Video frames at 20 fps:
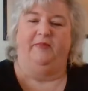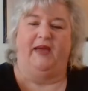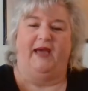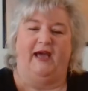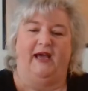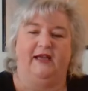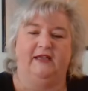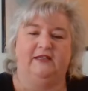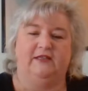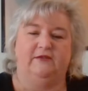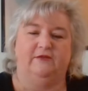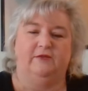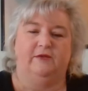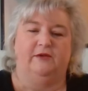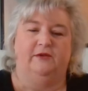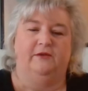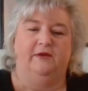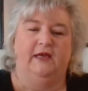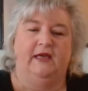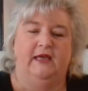of the
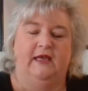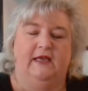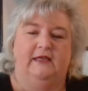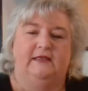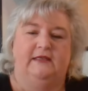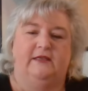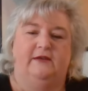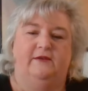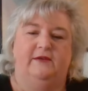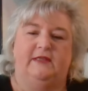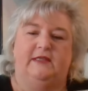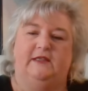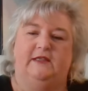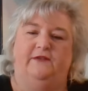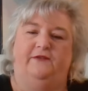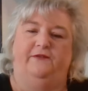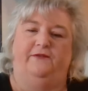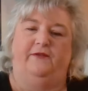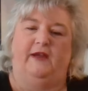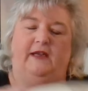pass-through. So it's the